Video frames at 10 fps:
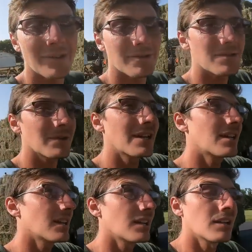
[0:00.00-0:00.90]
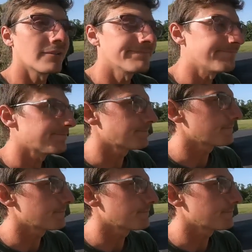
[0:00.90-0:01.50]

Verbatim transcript: I was raking